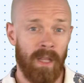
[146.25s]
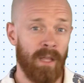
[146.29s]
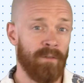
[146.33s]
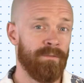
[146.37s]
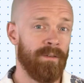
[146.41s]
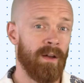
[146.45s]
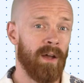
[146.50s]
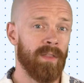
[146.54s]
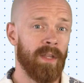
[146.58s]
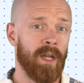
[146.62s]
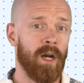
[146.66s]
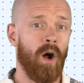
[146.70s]
They
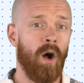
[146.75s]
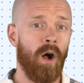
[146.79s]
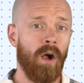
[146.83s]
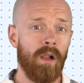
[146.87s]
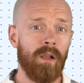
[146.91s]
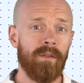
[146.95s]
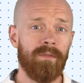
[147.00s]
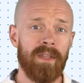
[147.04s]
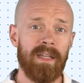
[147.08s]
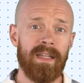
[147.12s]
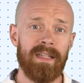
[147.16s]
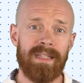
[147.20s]
found that
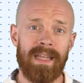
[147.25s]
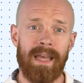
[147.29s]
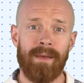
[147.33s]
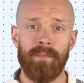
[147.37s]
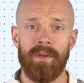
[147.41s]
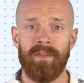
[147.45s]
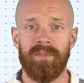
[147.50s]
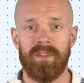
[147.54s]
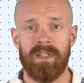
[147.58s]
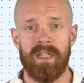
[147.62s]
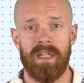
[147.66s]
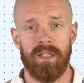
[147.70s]
all of these
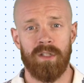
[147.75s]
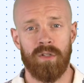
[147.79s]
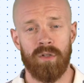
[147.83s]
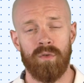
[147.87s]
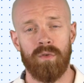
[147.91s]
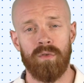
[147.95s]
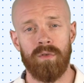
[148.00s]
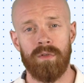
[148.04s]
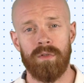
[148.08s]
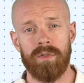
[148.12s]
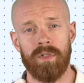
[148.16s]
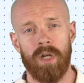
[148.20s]
MFT
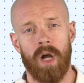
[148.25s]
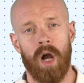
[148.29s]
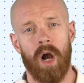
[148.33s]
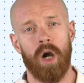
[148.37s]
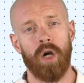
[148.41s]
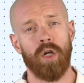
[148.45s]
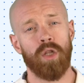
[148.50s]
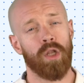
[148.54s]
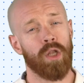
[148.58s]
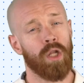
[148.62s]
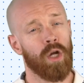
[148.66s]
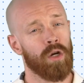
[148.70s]
tools
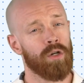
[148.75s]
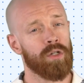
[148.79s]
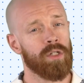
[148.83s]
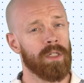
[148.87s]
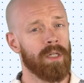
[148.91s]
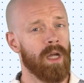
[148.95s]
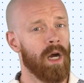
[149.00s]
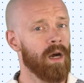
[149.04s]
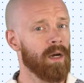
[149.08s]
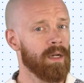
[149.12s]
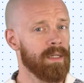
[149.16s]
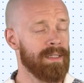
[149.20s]
are
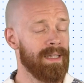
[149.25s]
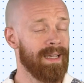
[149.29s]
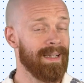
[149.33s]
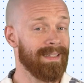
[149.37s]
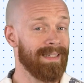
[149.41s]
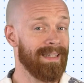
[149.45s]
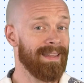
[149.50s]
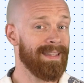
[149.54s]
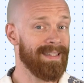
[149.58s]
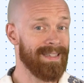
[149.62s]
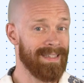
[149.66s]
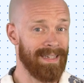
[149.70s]
largely
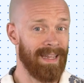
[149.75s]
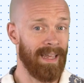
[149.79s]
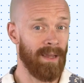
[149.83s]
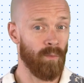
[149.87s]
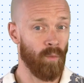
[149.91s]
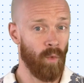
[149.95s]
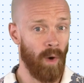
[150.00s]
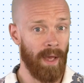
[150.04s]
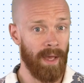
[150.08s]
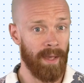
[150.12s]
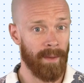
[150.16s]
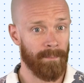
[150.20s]
architected the
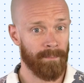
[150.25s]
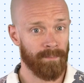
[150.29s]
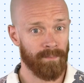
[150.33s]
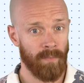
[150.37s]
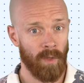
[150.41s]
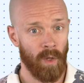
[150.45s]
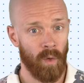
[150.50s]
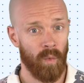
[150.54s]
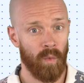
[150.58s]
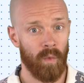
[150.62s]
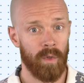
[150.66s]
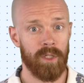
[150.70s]
same way,
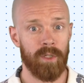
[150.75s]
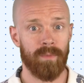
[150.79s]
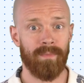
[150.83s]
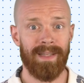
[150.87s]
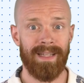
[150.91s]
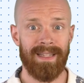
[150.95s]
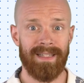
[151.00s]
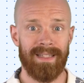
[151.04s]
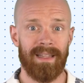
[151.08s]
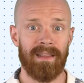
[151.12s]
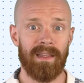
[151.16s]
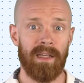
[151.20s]
which
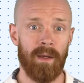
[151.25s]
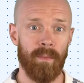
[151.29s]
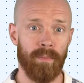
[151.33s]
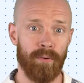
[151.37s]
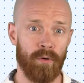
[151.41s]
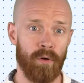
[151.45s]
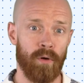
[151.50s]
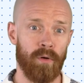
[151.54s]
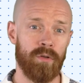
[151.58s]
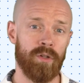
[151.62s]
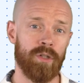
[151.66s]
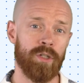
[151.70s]
means that the
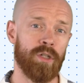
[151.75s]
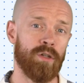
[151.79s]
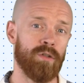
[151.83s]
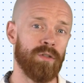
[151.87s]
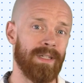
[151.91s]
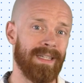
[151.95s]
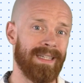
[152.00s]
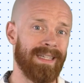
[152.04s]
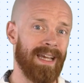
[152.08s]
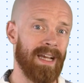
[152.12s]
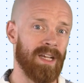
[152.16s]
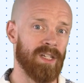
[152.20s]
approach to
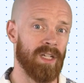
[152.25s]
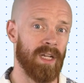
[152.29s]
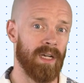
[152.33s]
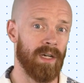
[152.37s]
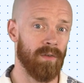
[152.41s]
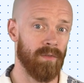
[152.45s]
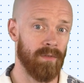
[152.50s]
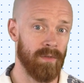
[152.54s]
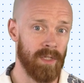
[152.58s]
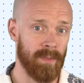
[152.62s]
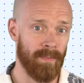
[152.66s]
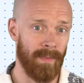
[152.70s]
detection
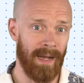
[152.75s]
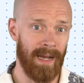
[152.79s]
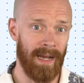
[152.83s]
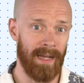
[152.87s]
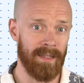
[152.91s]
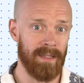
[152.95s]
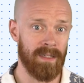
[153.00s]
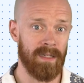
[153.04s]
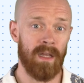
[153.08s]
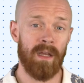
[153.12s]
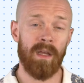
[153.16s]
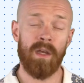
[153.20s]
and
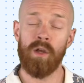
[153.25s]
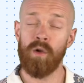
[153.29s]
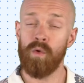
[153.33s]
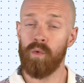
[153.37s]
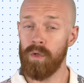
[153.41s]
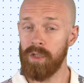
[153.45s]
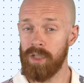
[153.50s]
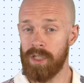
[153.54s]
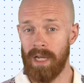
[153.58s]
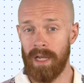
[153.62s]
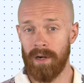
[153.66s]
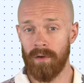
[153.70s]
response
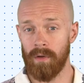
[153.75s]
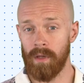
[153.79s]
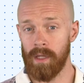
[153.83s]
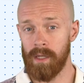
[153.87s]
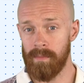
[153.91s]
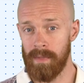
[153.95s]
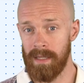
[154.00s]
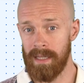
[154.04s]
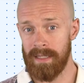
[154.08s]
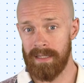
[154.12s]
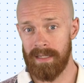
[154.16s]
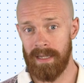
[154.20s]
would
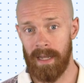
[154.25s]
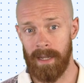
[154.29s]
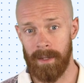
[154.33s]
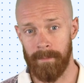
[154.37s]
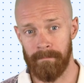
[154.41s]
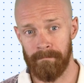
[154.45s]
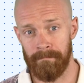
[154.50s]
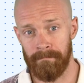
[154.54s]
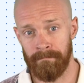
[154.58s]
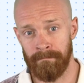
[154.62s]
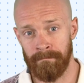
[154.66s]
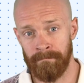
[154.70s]
generally be the
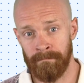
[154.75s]
same.